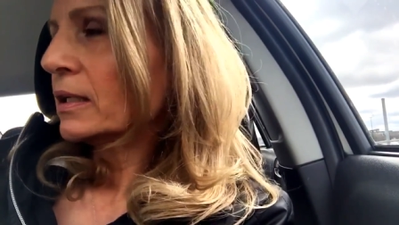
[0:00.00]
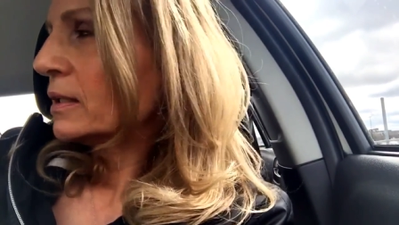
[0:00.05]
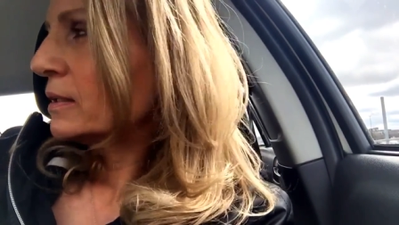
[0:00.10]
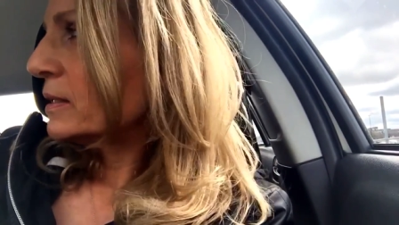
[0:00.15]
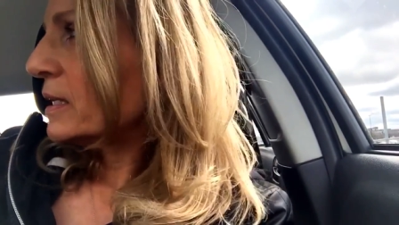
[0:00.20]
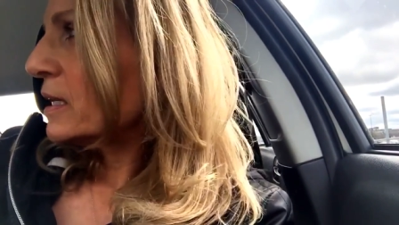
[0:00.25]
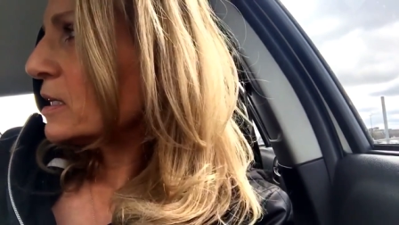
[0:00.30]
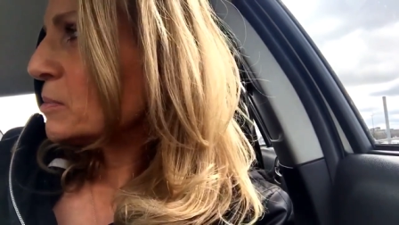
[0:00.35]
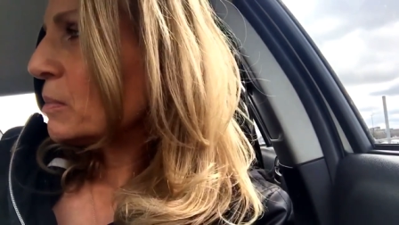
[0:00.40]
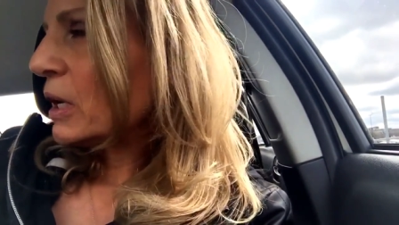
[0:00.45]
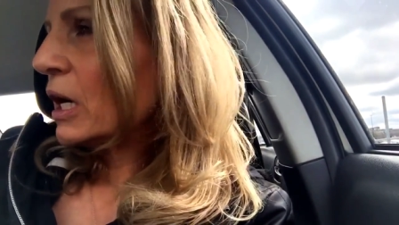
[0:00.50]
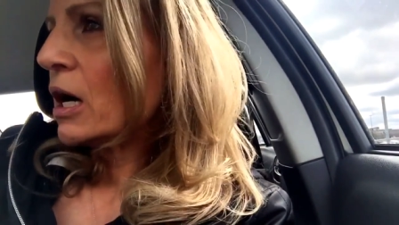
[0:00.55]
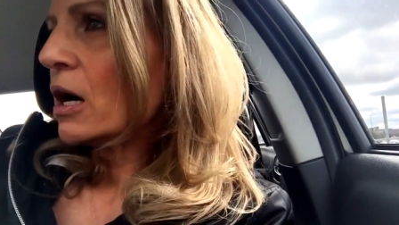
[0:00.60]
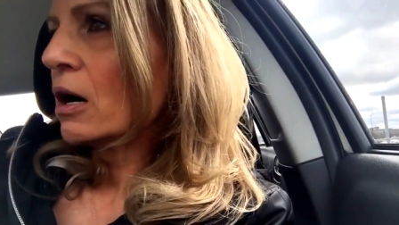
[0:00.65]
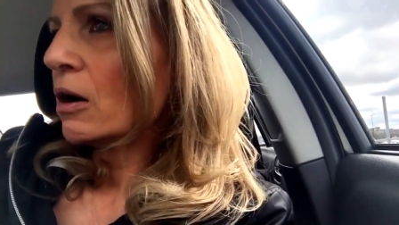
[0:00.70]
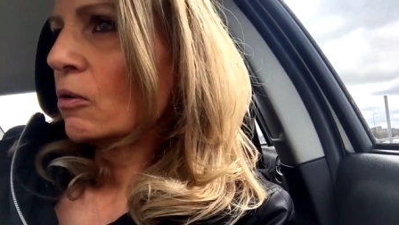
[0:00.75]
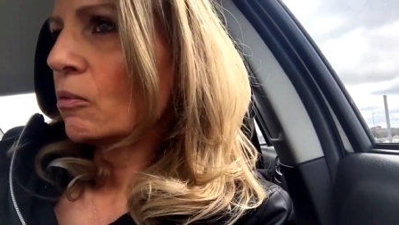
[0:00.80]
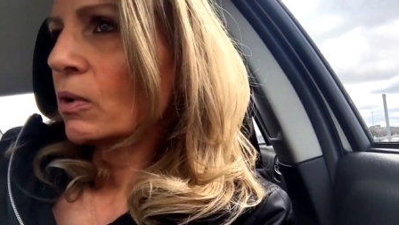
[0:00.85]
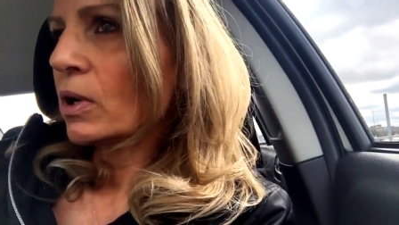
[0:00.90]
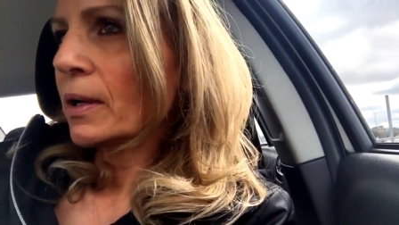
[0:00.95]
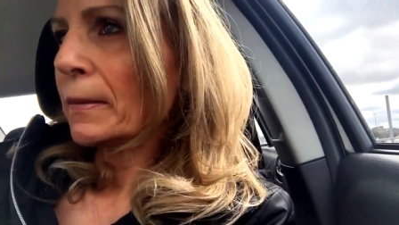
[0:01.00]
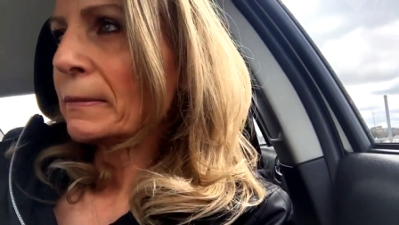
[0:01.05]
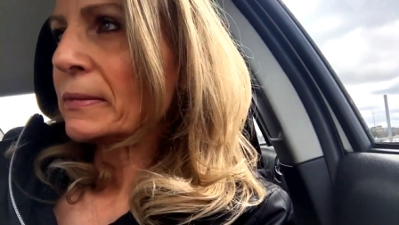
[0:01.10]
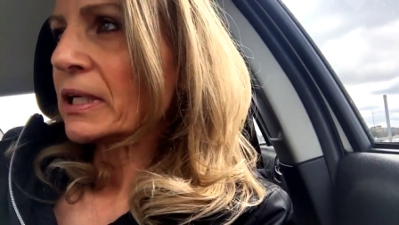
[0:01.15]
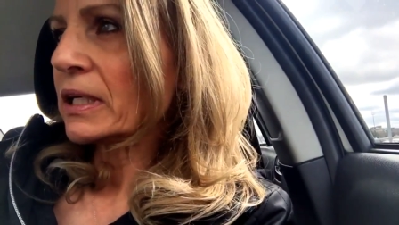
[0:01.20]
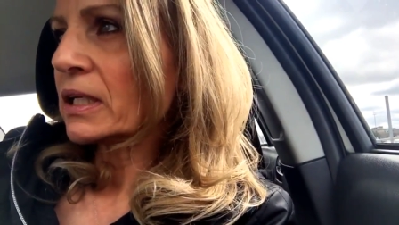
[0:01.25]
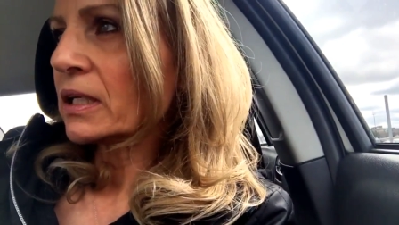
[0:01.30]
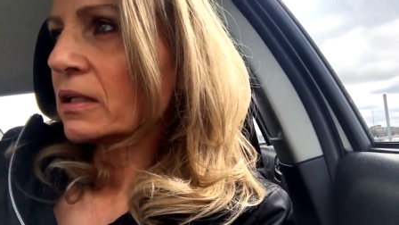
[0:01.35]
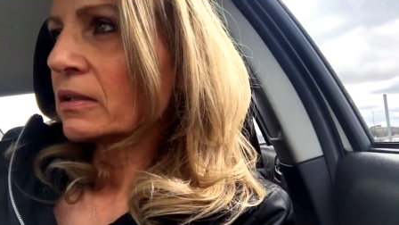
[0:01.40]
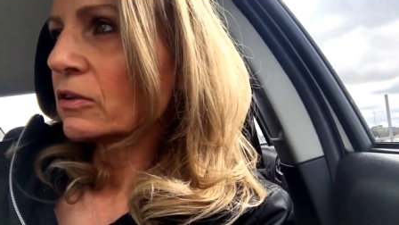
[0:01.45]
He takes my cart when I'm
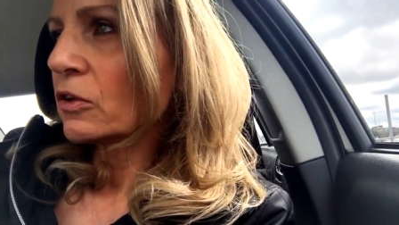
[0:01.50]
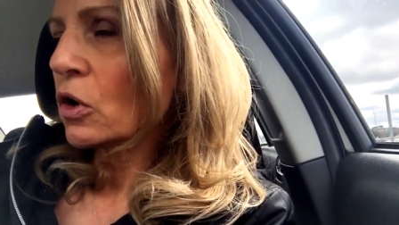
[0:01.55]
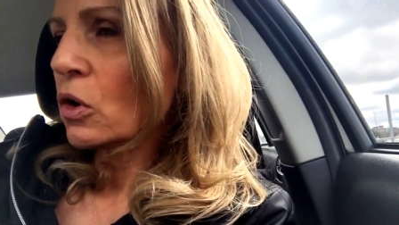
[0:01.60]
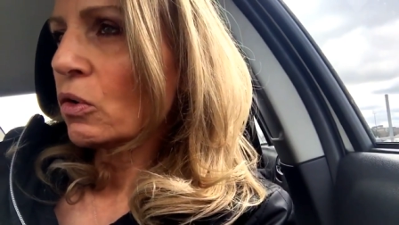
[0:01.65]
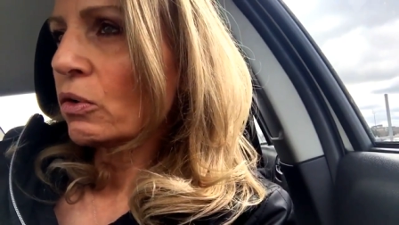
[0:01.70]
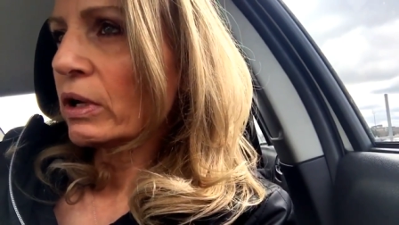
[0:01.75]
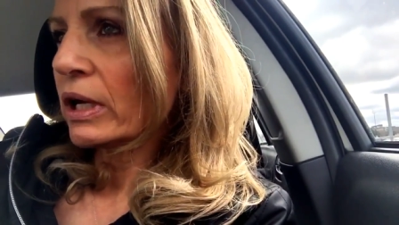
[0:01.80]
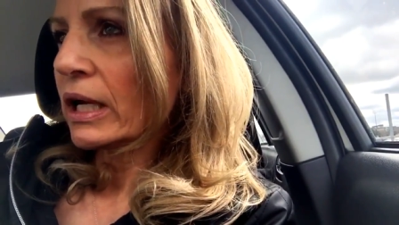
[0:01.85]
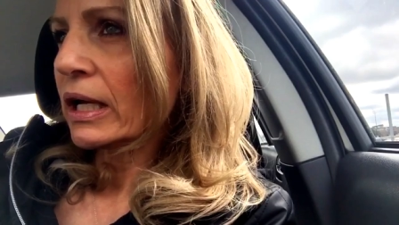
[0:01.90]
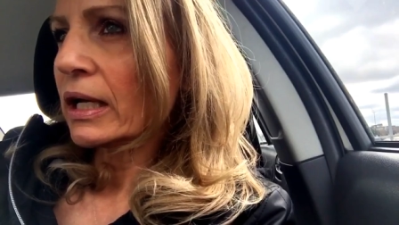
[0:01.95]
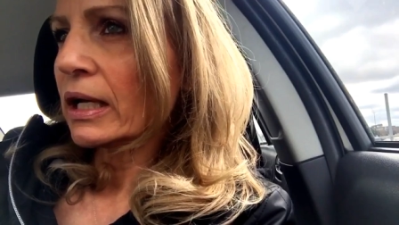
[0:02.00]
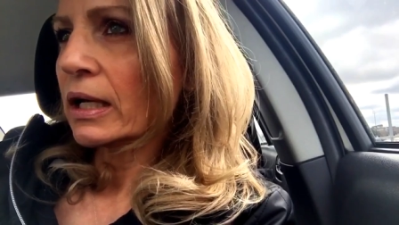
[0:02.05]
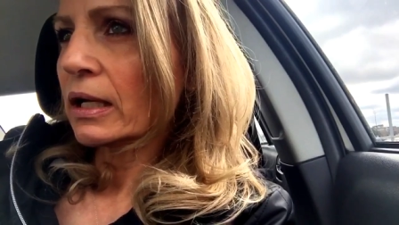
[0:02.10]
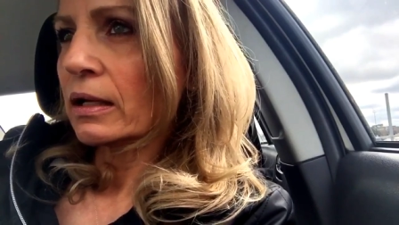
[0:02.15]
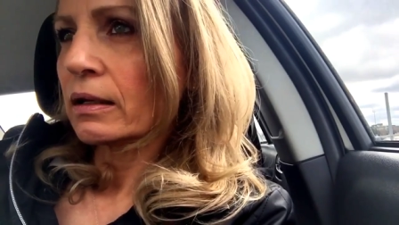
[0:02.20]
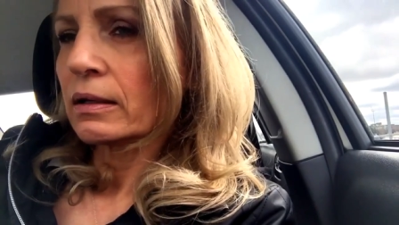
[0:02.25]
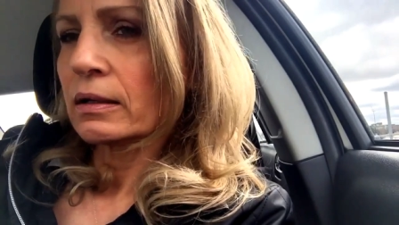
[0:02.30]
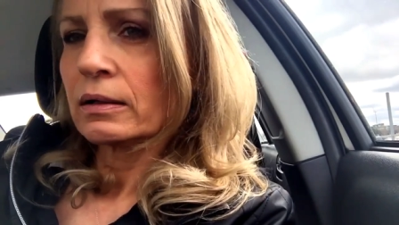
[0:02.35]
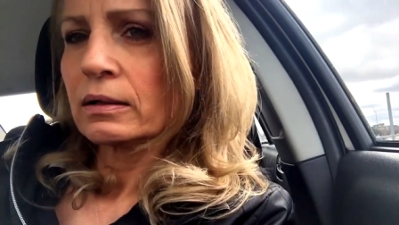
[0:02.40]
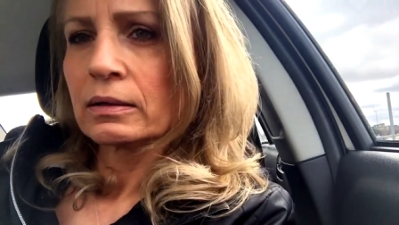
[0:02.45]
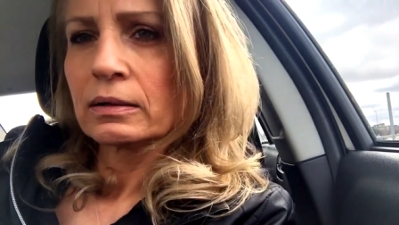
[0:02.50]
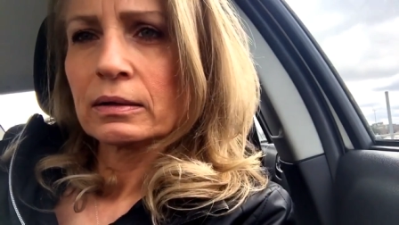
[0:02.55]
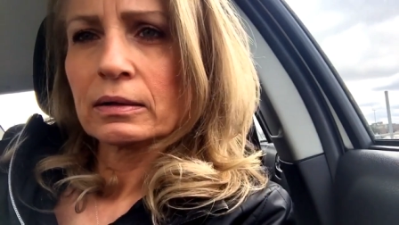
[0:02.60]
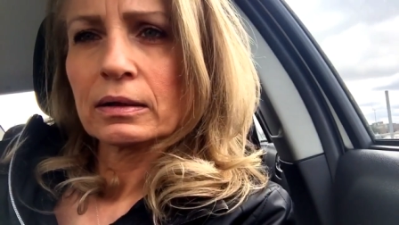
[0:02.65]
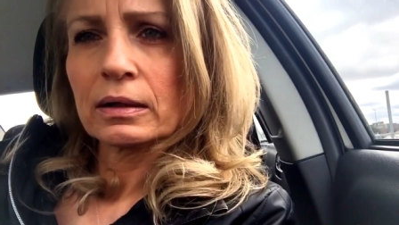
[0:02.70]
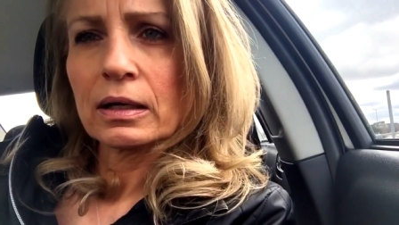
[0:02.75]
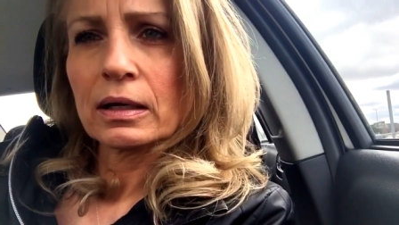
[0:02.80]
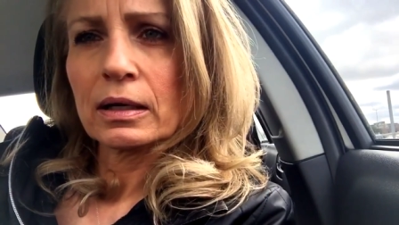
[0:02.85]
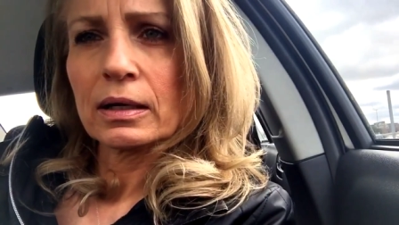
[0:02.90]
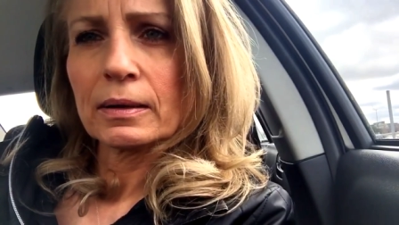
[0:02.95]
done unloading, and
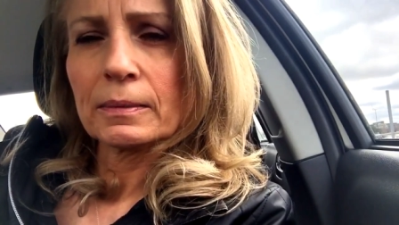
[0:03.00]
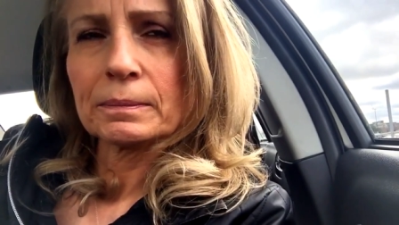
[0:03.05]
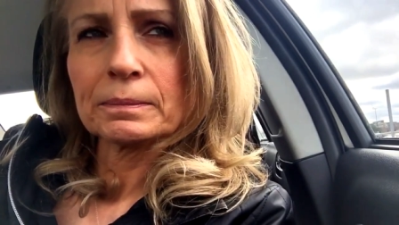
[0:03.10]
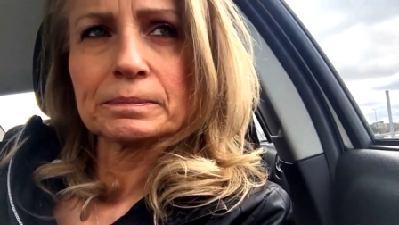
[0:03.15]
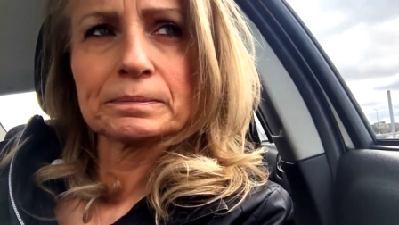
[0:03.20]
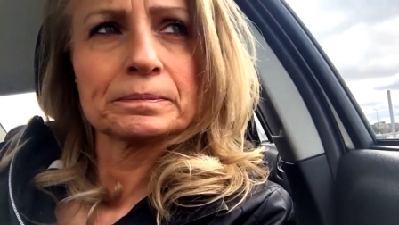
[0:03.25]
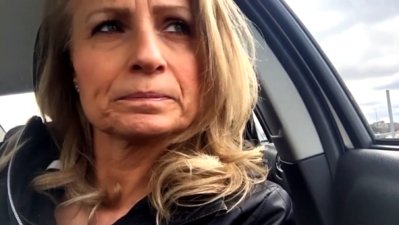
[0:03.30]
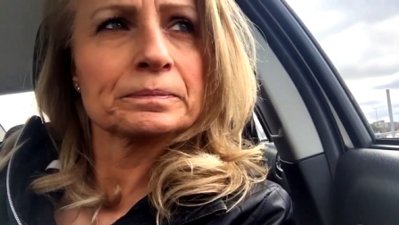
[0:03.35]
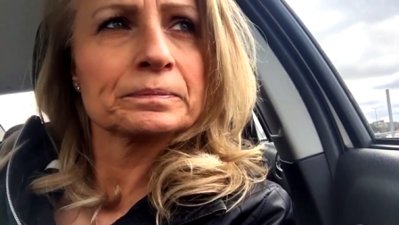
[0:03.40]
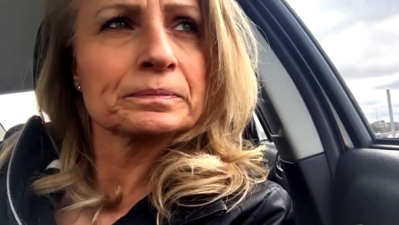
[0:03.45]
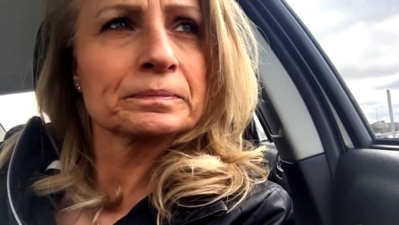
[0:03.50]
um,